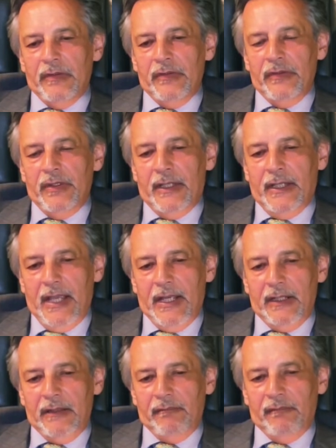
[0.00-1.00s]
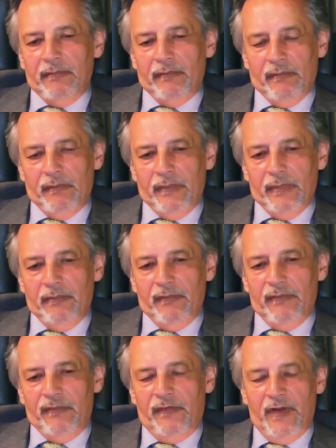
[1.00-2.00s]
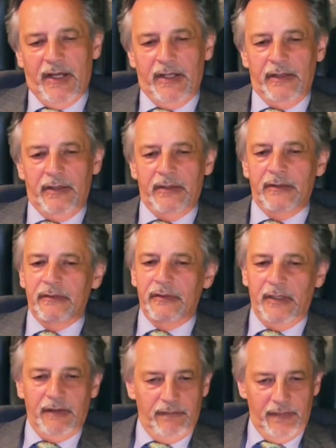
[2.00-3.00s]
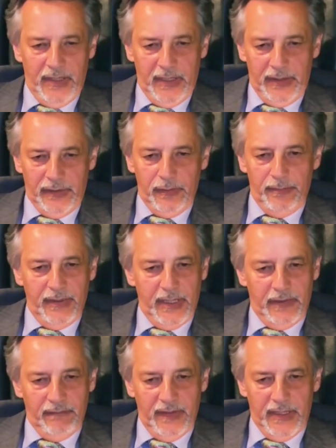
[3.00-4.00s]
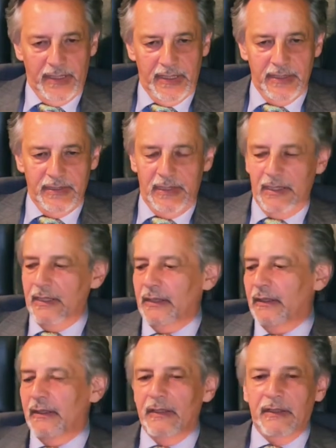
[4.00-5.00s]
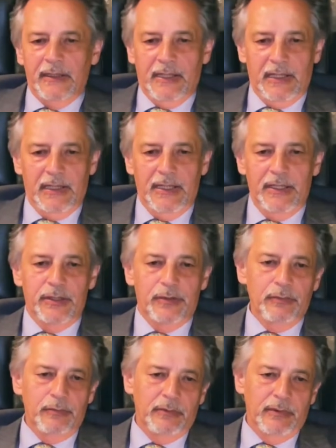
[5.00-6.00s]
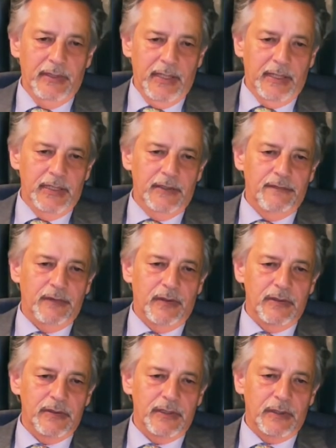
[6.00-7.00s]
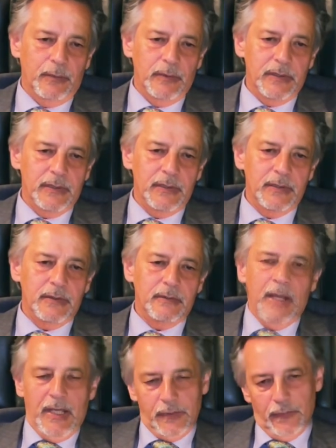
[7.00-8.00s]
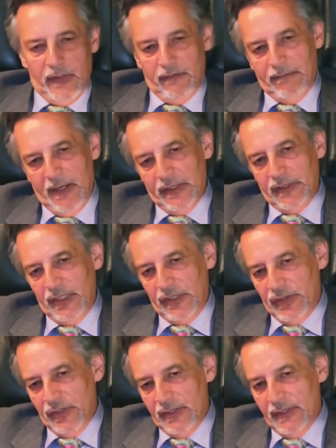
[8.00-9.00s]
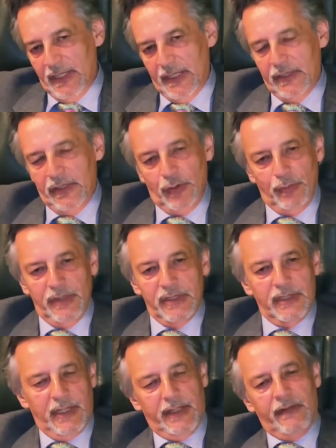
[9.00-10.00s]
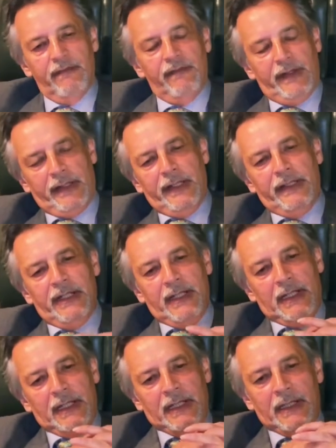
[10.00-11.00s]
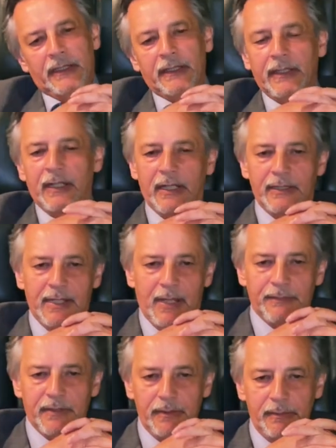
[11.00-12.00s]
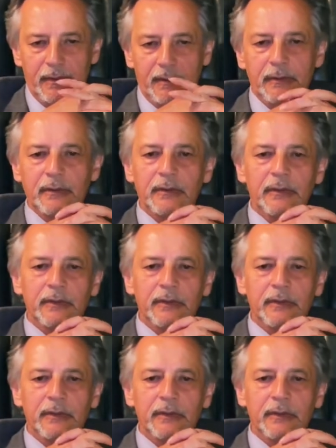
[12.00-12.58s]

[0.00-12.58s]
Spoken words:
they can find their way in your brain very easily, can lead to negative consequences. As one of my teachers said, humans are infinitely adaptable.